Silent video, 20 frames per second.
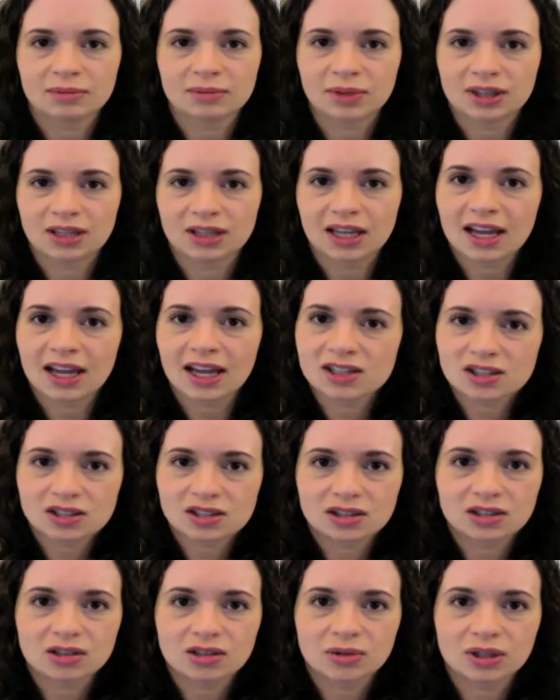
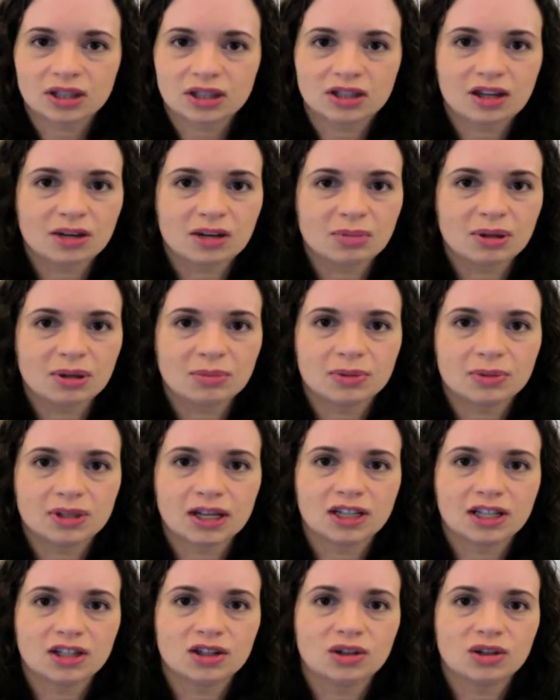cancer, with a lot of people I
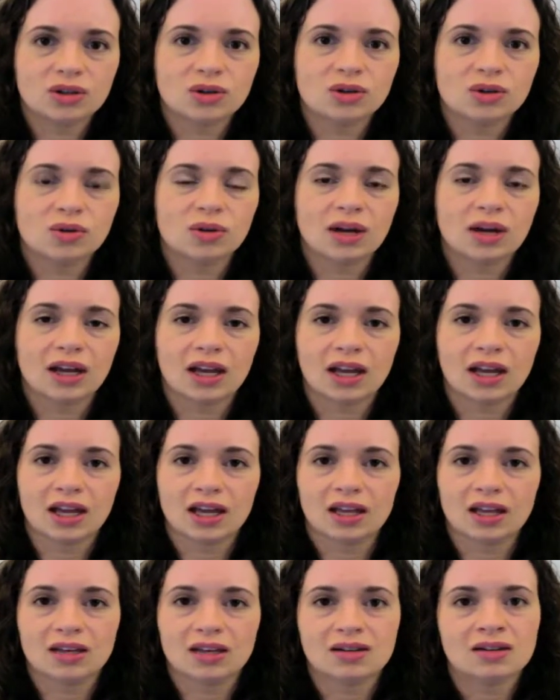knew,
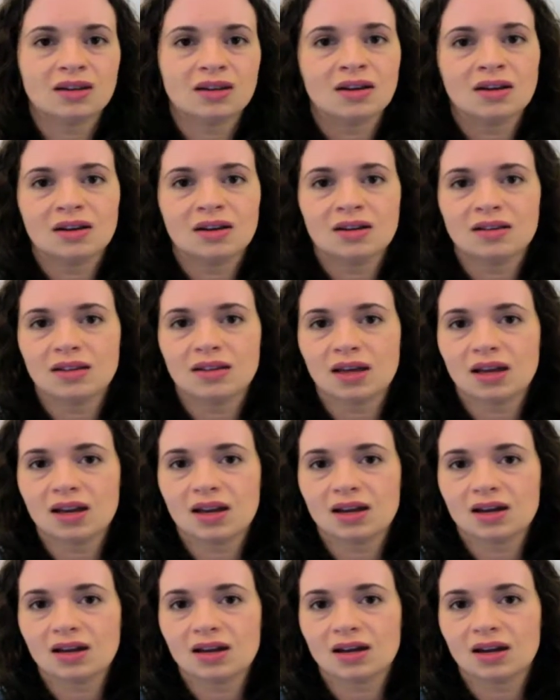and
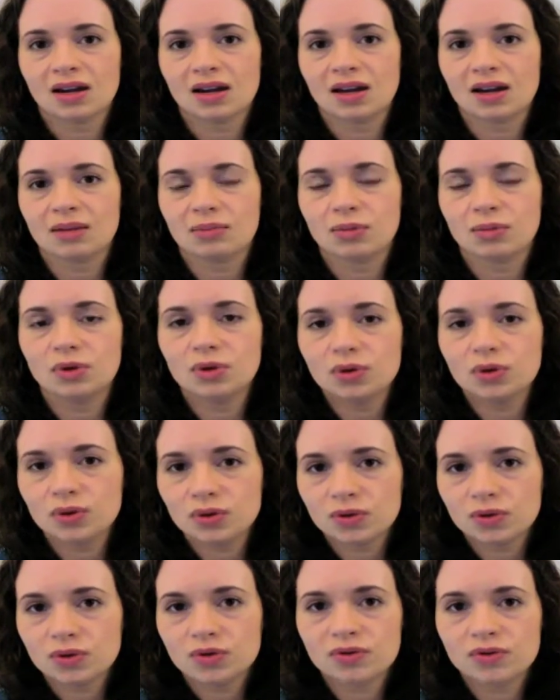then I
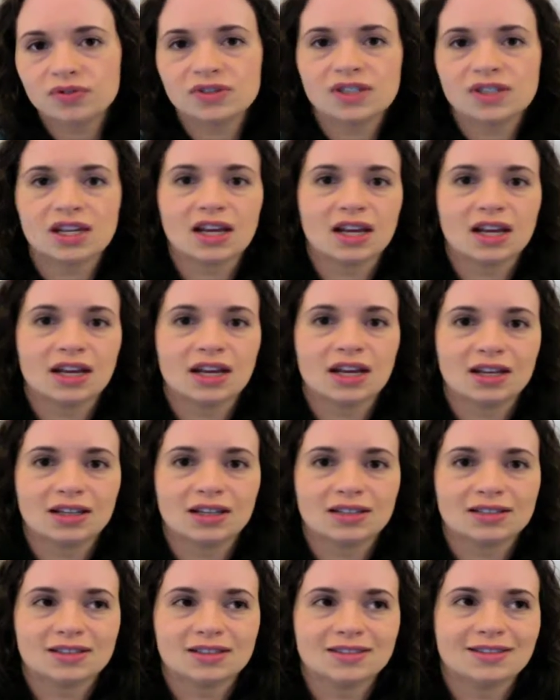moved,
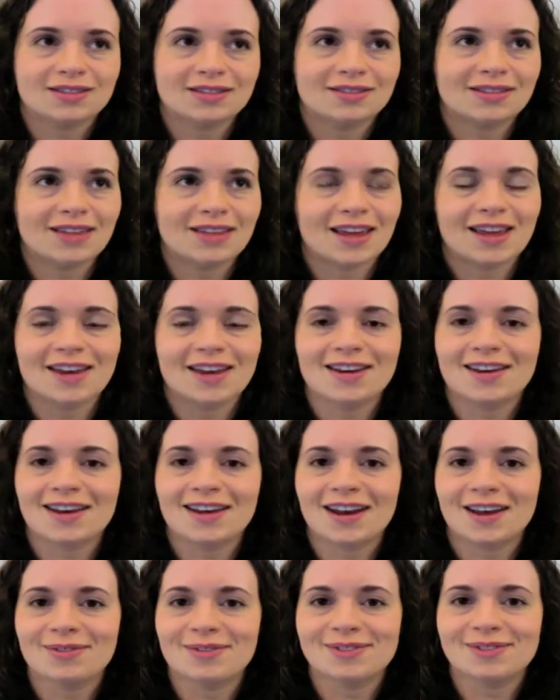and then
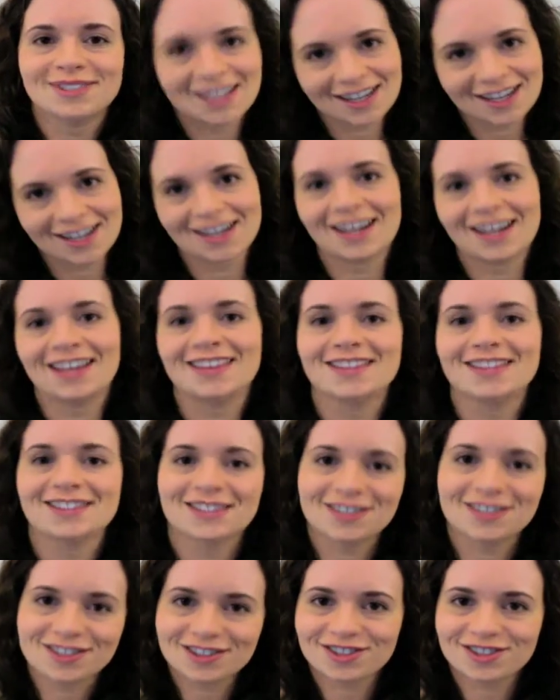I was sick and had the
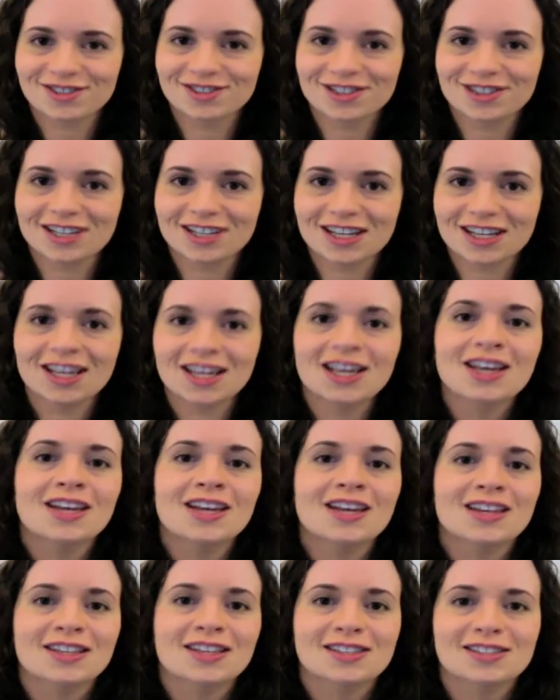surgery.
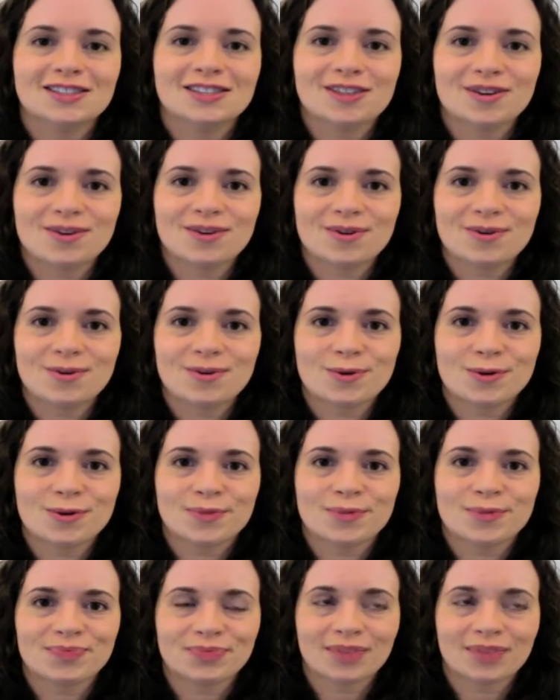So
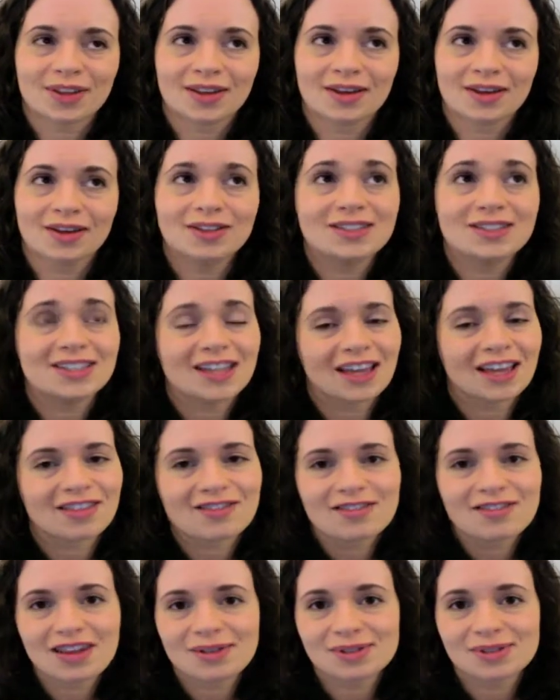
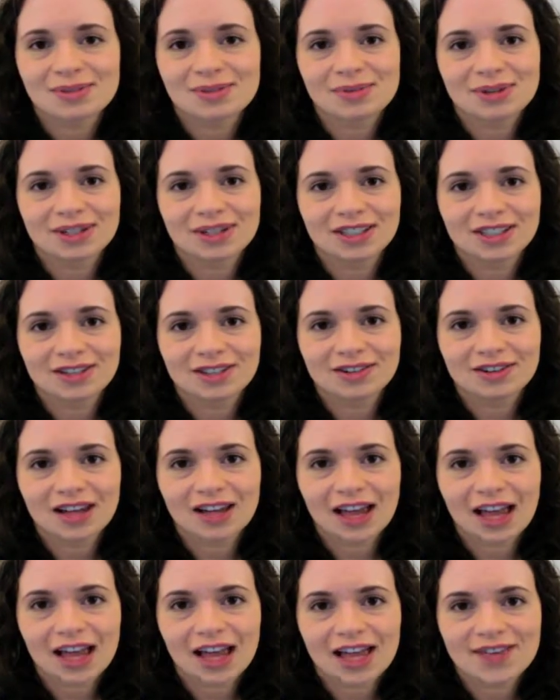altogether, that was about a year and a
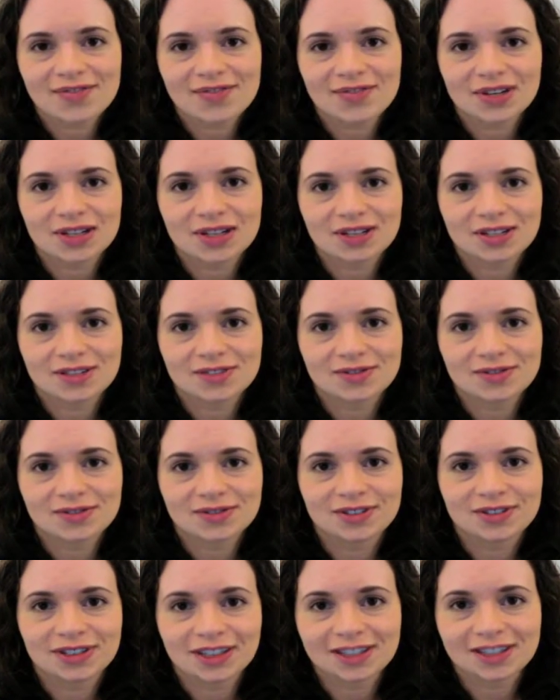half
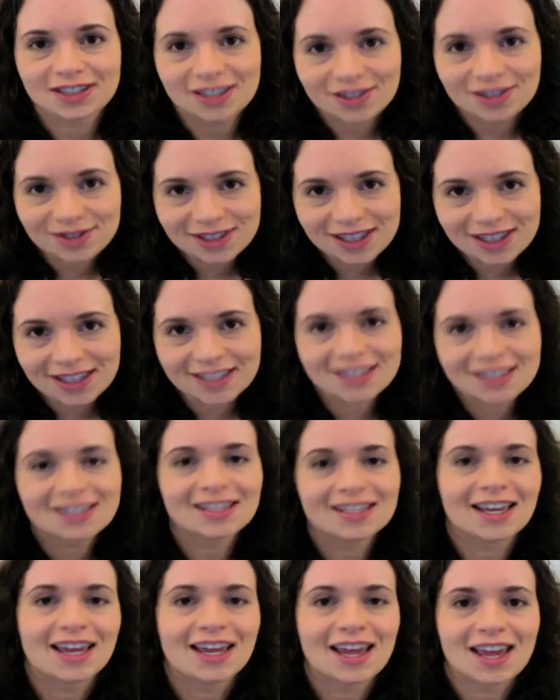of excuses
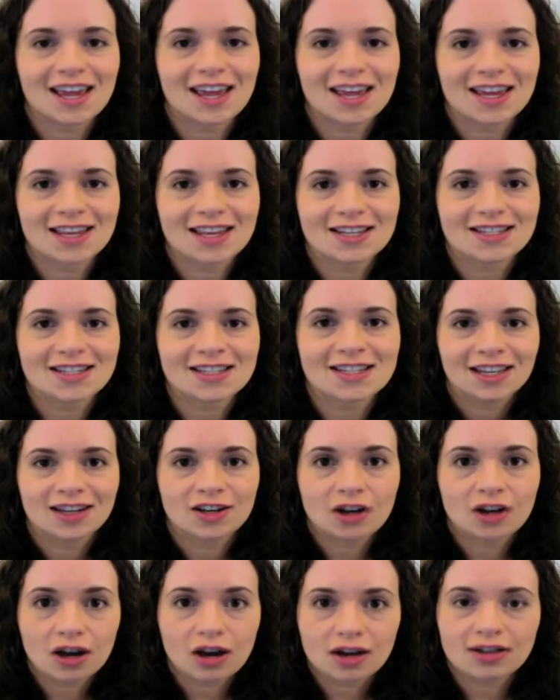and
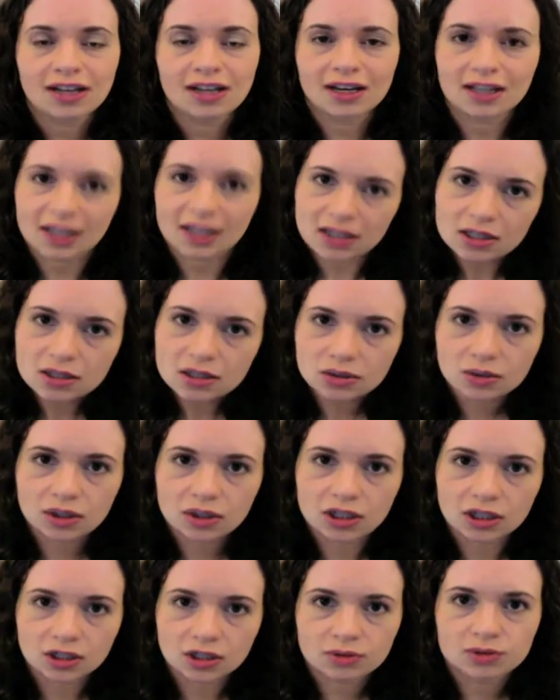not getting into a
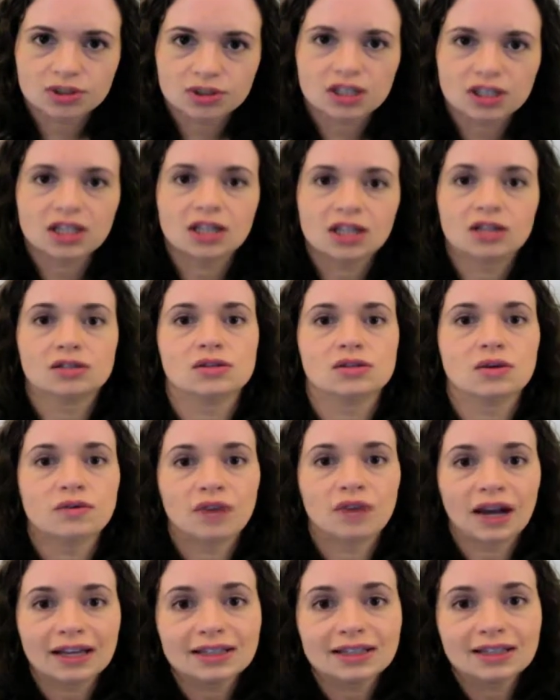good routine. So
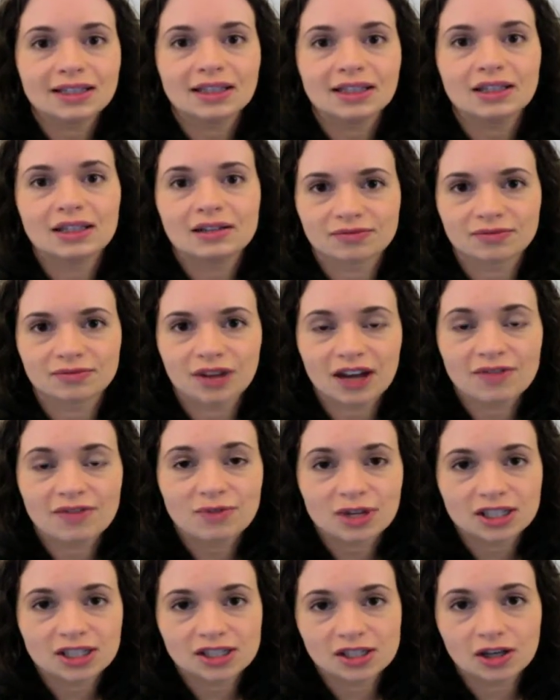finally, 5
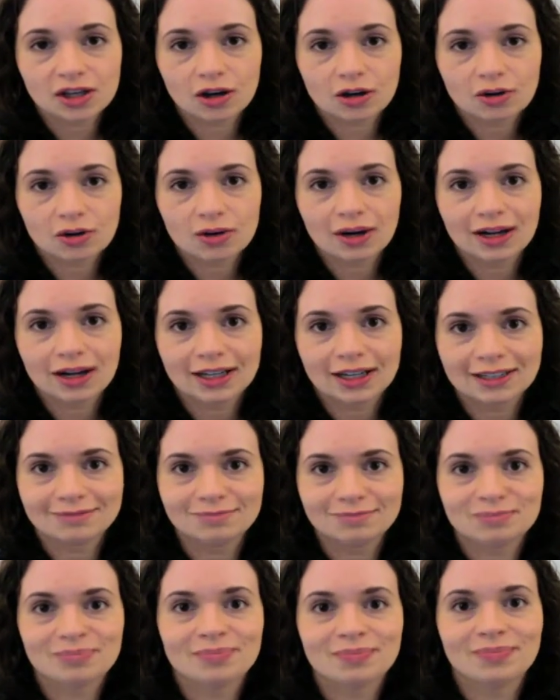weeks ago,
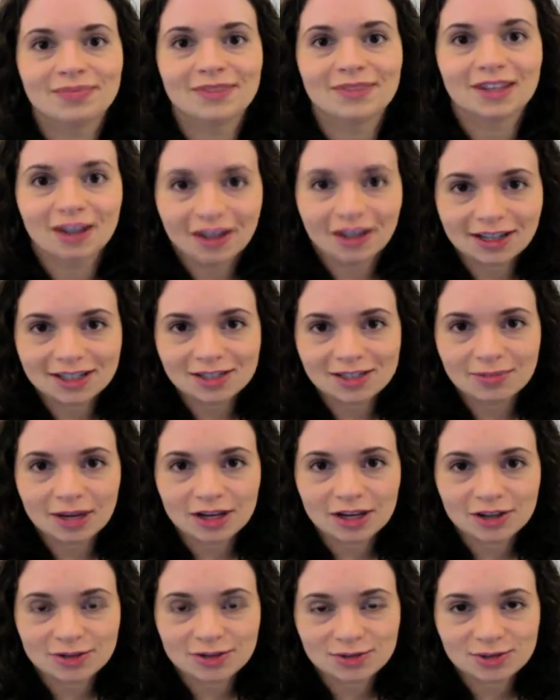I got into my
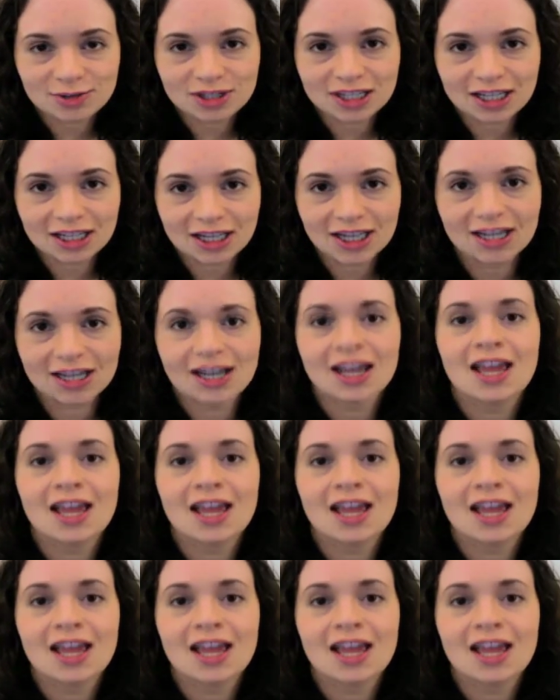good routine